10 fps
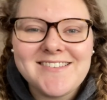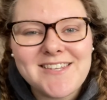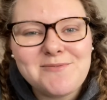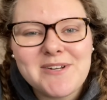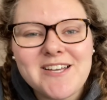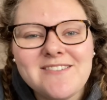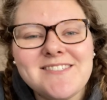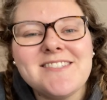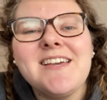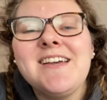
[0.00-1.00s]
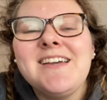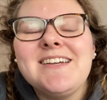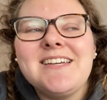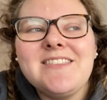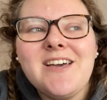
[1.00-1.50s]
Does anybody else
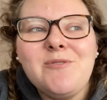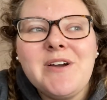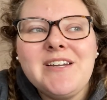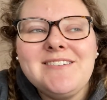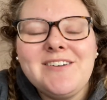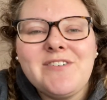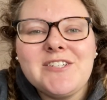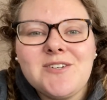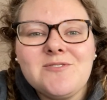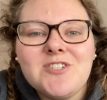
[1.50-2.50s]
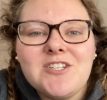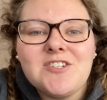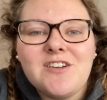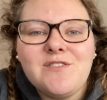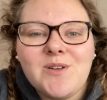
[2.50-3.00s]
get that way? If I don't change
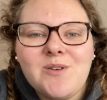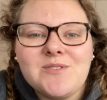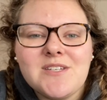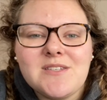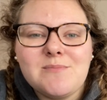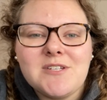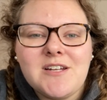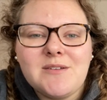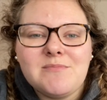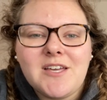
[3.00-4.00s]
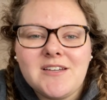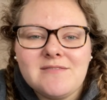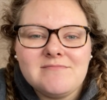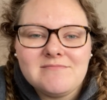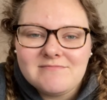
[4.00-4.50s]
out of the clothes I slept in, I'm like
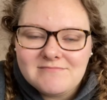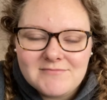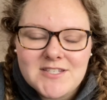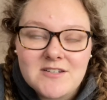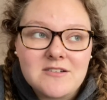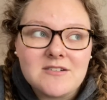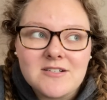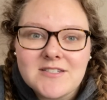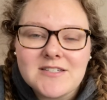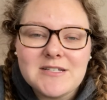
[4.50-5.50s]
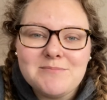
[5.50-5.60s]
still asleep.